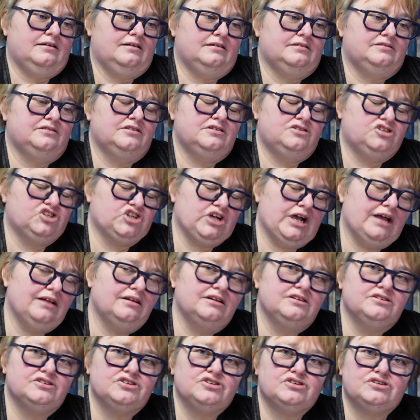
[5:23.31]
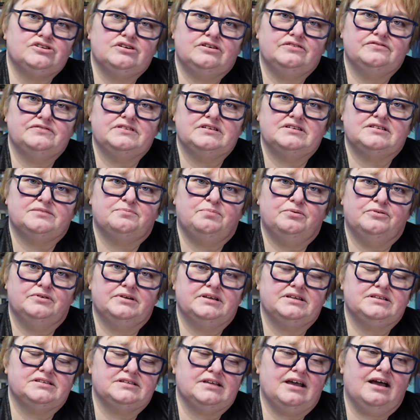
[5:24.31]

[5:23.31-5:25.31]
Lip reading: the challenge of this book is